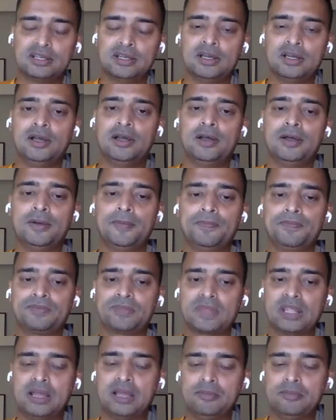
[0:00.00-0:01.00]

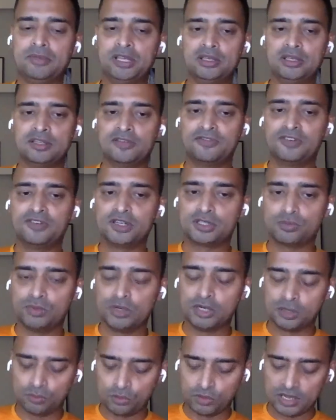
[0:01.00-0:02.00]
The first
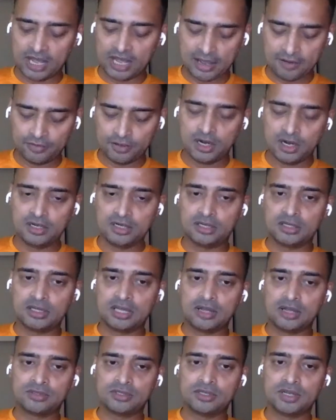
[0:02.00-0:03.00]
winner would have
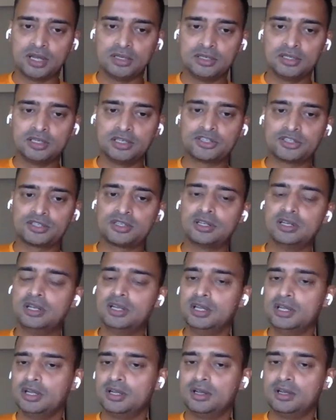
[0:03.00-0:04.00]

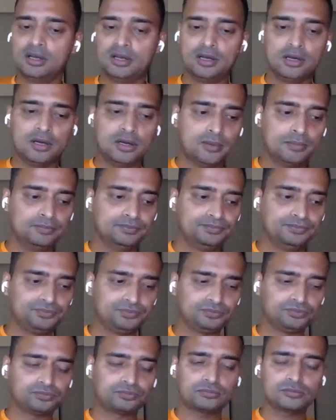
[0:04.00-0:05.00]
$100,000
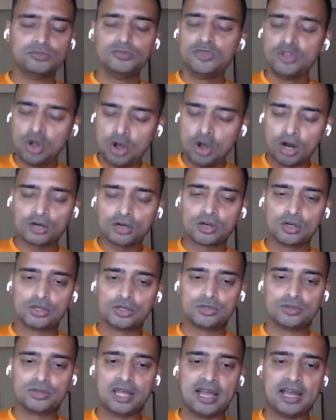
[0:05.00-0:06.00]
or
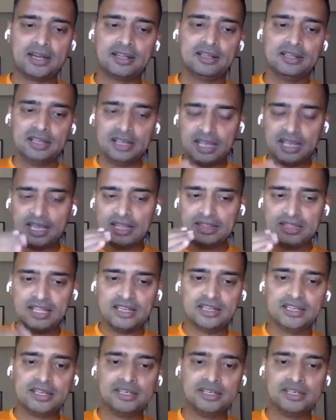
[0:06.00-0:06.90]
close to that, and then